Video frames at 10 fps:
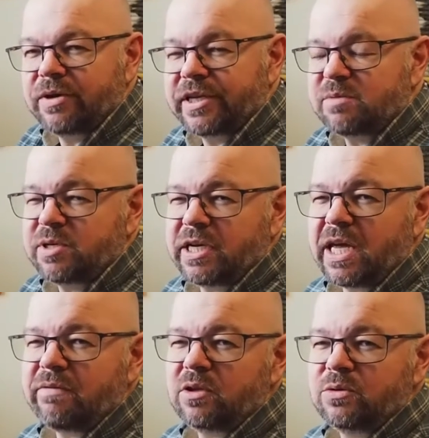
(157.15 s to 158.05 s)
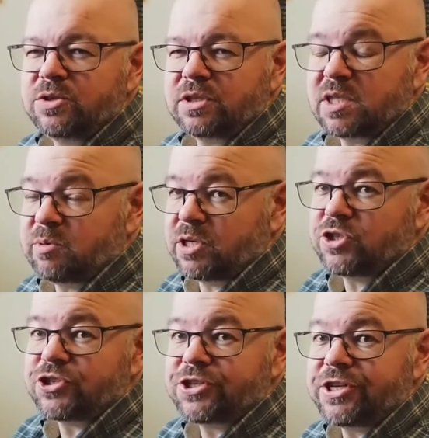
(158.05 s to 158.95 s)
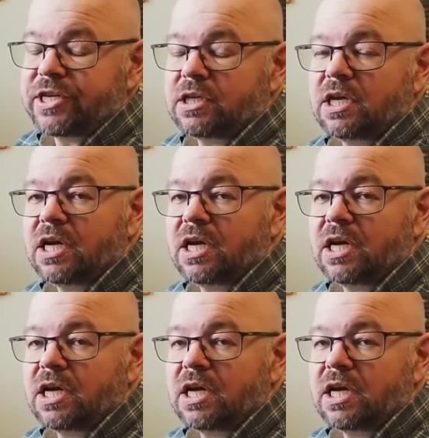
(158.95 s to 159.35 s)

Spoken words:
and it's been an evolution, it's been a journey.